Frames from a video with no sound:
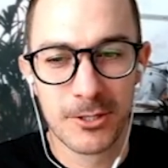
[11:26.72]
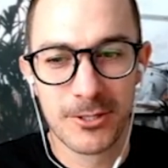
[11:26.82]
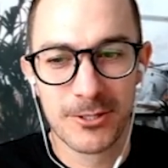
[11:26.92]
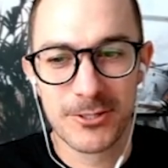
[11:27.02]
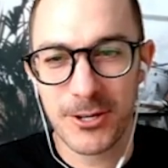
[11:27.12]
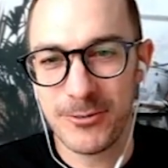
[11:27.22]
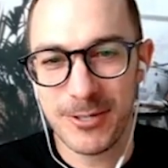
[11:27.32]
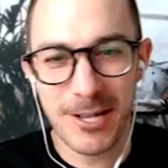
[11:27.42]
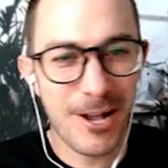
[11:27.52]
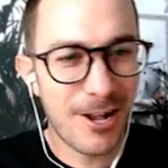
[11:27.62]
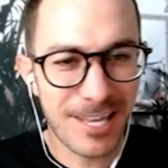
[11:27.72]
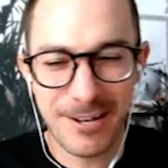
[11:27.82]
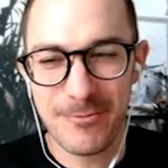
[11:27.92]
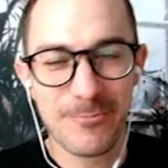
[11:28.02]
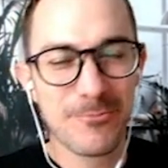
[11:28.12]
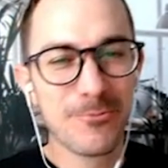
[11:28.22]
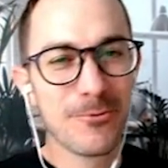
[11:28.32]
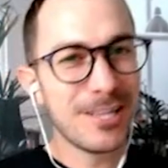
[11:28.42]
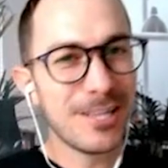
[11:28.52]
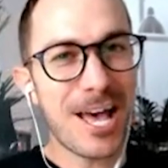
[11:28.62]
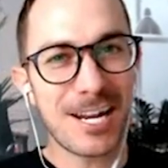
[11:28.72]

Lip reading: So again, a lot